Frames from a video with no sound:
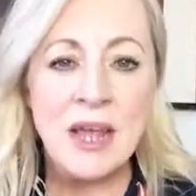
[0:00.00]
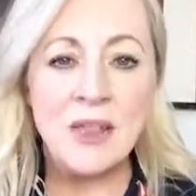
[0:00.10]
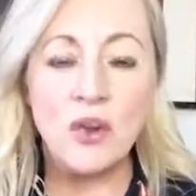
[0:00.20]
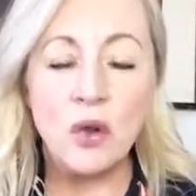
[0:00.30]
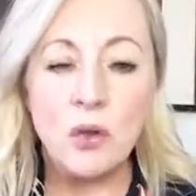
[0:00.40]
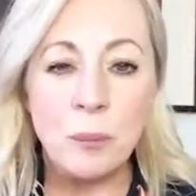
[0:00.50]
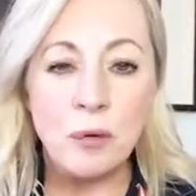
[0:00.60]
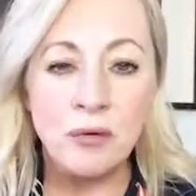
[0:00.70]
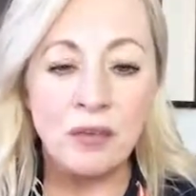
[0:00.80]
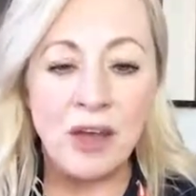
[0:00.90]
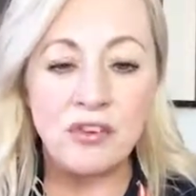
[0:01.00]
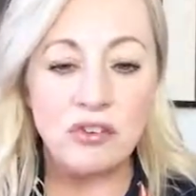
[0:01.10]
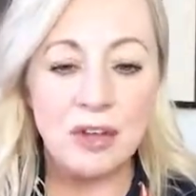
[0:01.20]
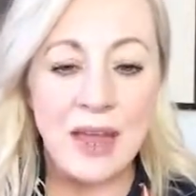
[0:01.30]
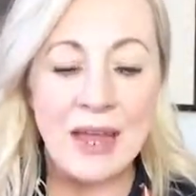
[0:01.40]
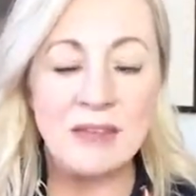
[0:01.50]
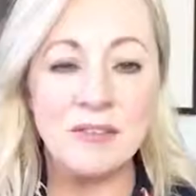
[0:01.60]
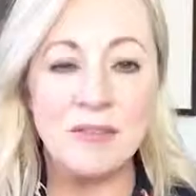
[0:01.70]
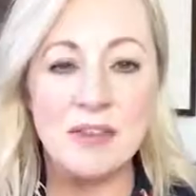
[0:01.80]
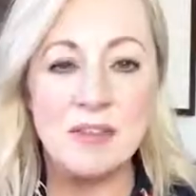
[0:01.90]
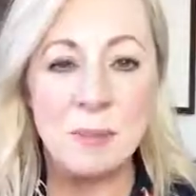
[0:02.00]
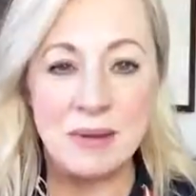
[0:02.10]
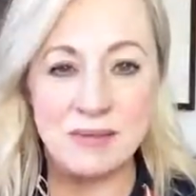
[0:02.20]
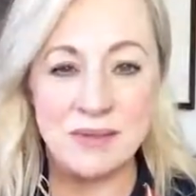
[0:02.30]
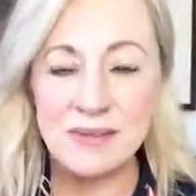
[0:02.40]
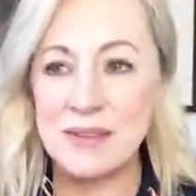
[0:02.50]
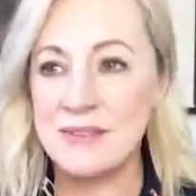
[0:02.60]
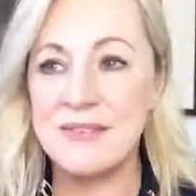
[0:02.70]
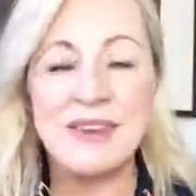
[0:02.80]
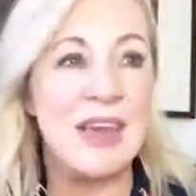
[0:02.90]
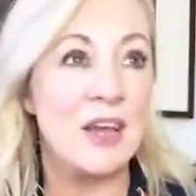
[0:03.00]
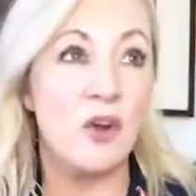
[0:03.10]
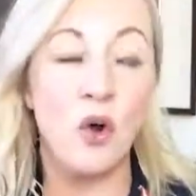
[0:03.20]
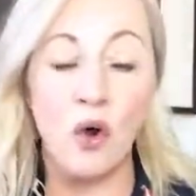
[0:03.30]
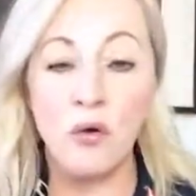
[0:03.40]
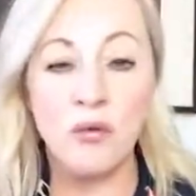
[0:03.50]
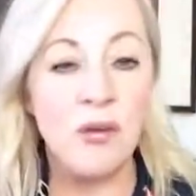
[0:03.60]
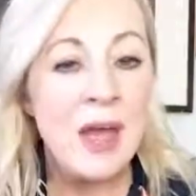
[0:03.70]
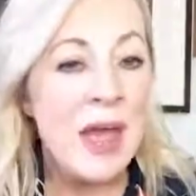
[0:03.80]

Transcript: that the professional end of this business has taken off,